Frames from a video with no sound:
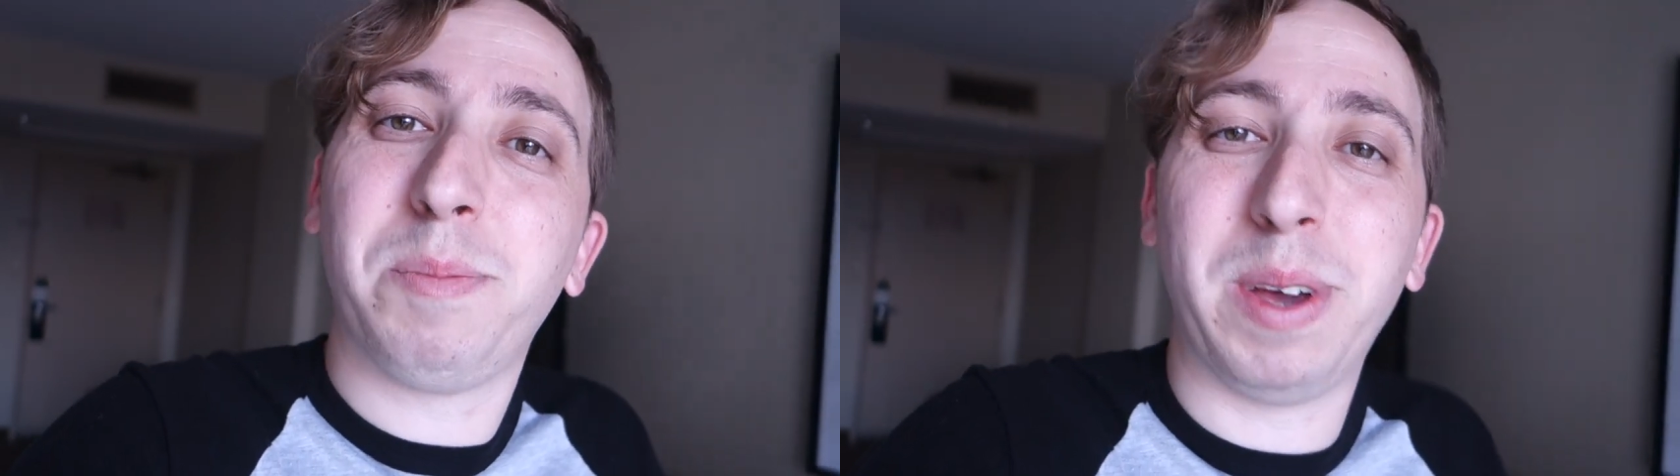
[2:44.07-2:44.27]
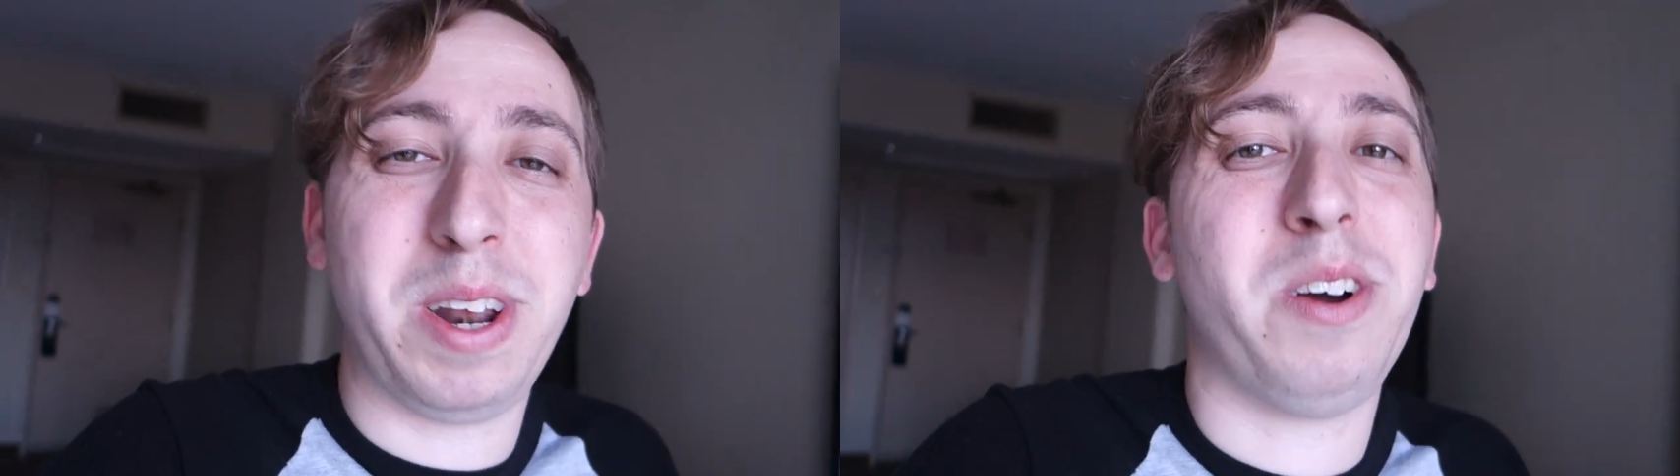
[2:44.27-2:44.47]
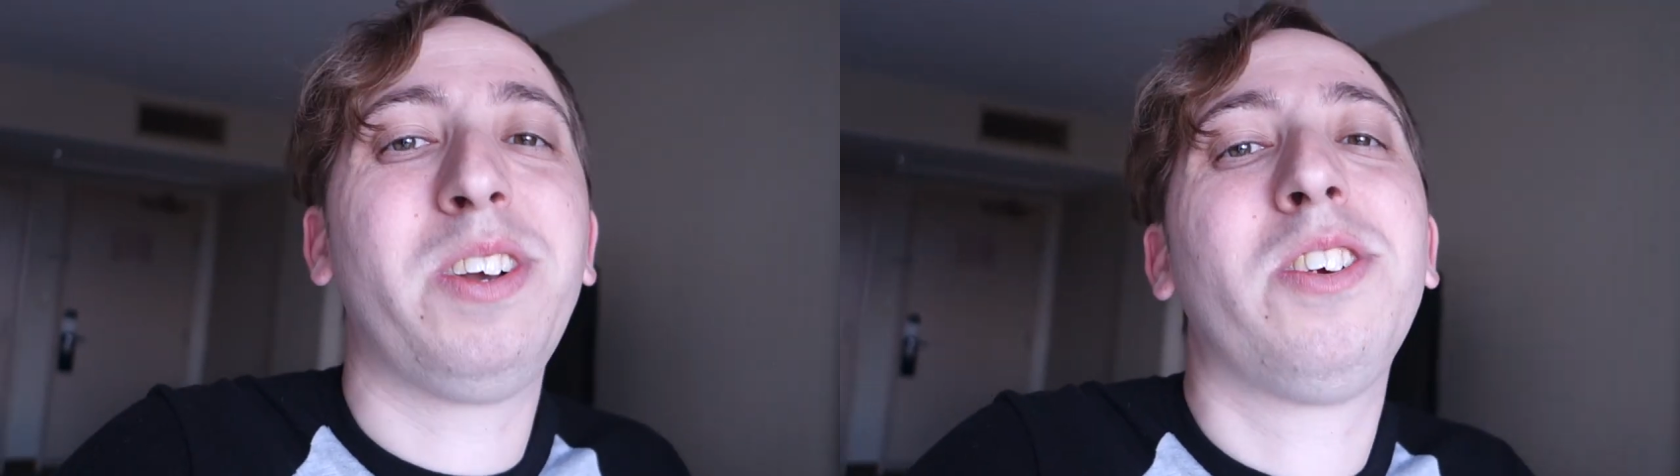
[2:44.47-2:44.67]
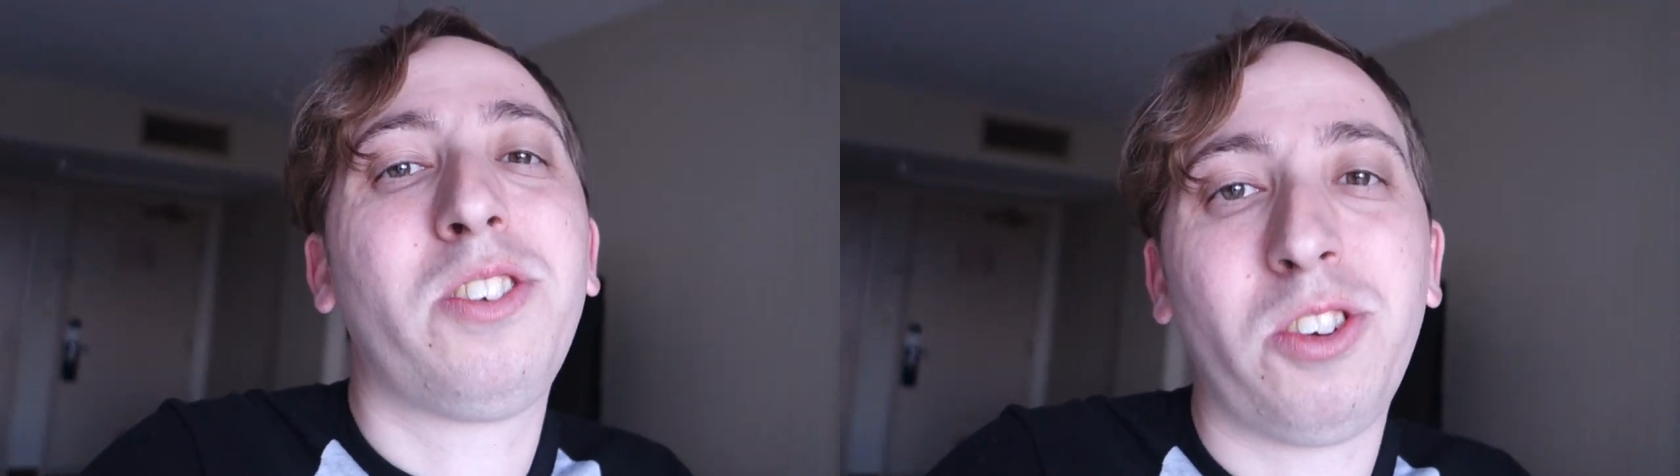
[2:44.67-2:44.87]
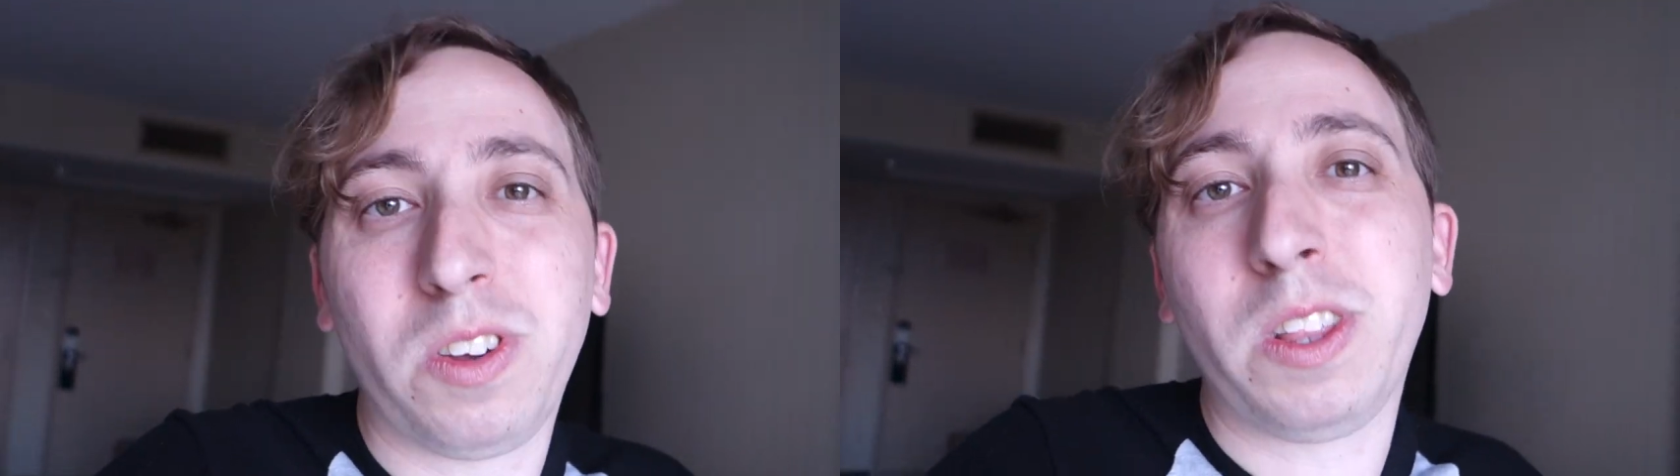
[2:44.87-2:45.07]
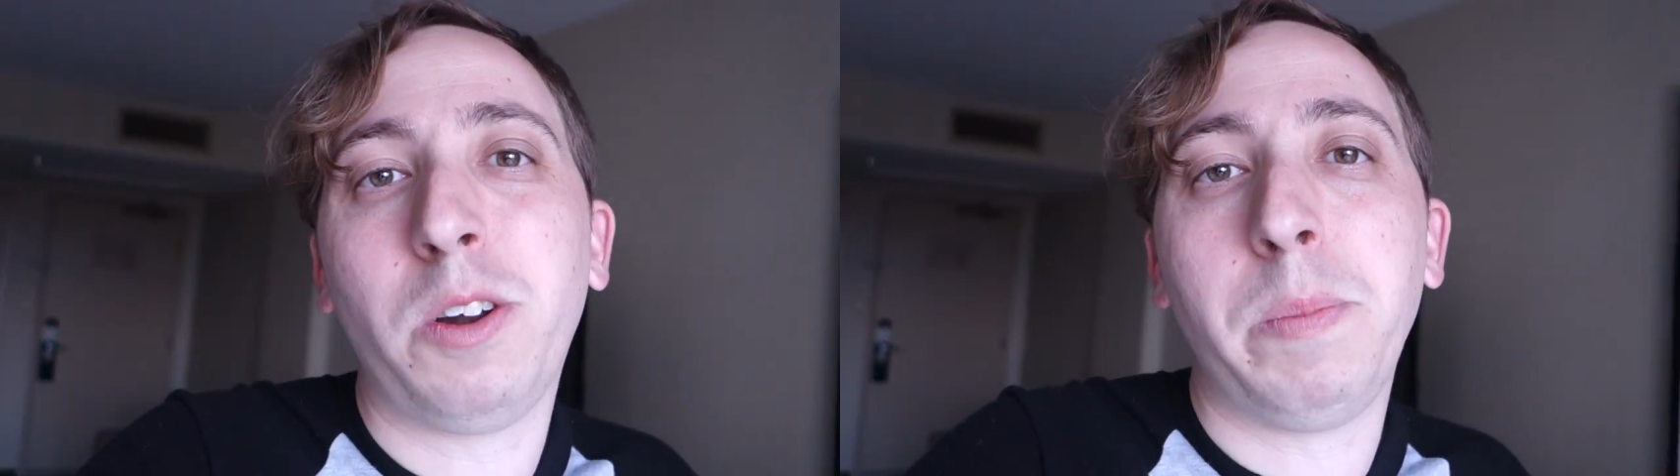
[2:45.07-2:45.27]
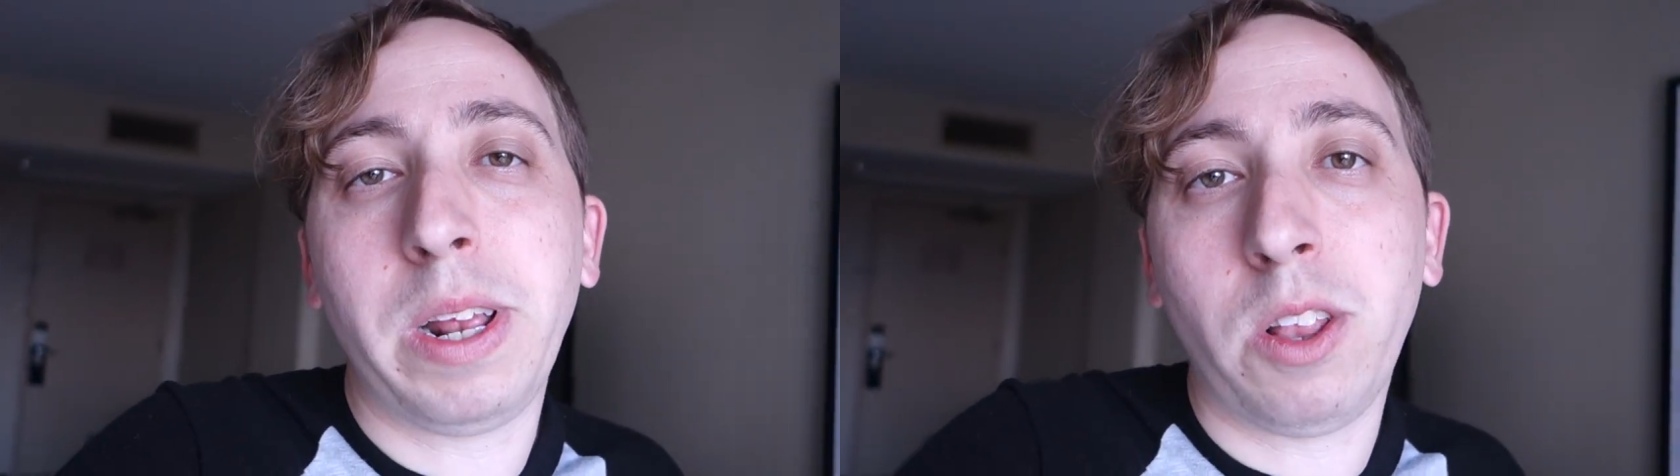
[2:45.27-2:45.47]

but no, it just took a little bit